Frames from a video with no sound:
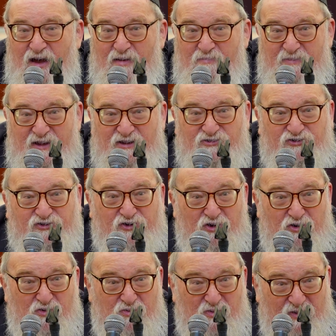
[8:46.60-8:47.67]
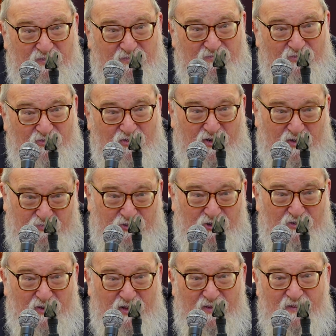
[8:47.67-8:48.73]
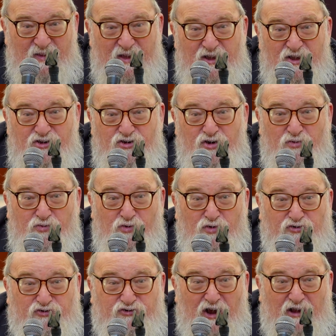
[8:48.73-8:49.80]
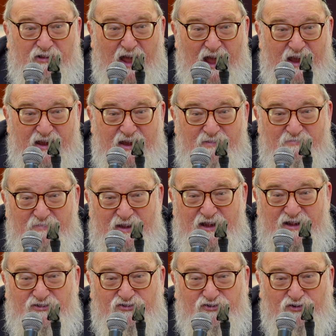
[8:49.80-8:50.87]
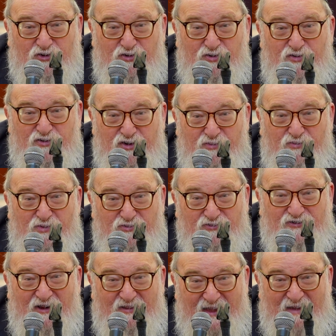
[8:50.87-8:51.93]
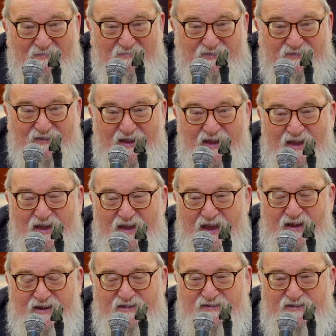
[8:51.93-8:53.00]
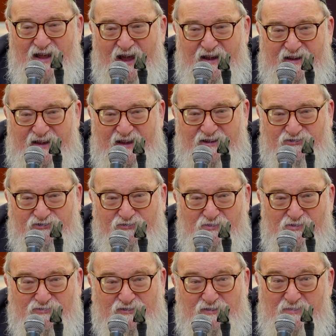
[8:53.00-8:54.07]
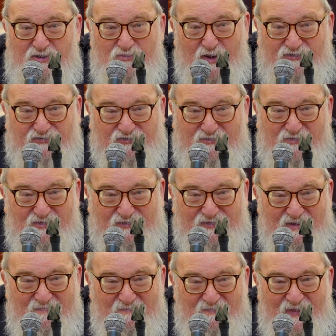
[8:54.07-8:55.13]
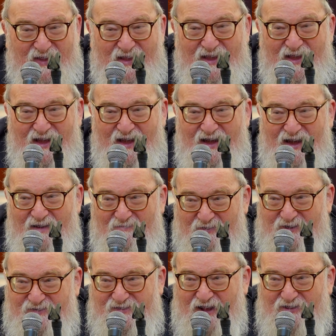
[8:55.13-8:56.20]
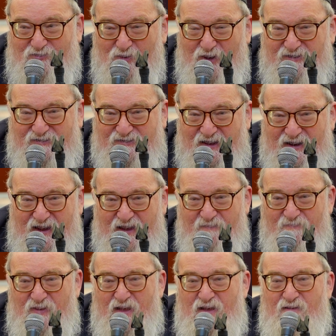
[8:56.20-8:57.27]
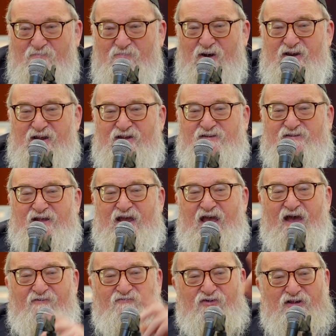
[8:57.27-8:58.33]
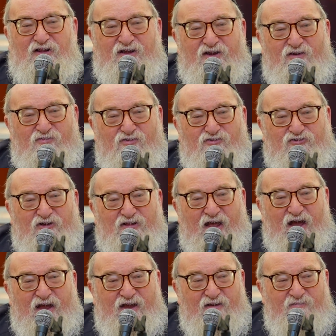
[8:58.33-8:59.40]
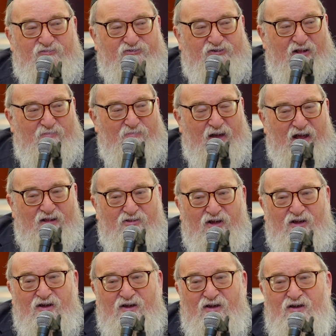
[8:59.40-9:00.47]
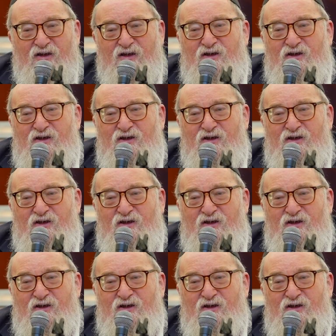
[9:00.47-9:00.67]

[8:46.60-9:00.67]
means two, or a plural, Yerushalayim means two Yerushalems. And it's not East Jerusalem and West Jerusalem, because that's one city, but it's the heavenly Yerushalayim Shalmala,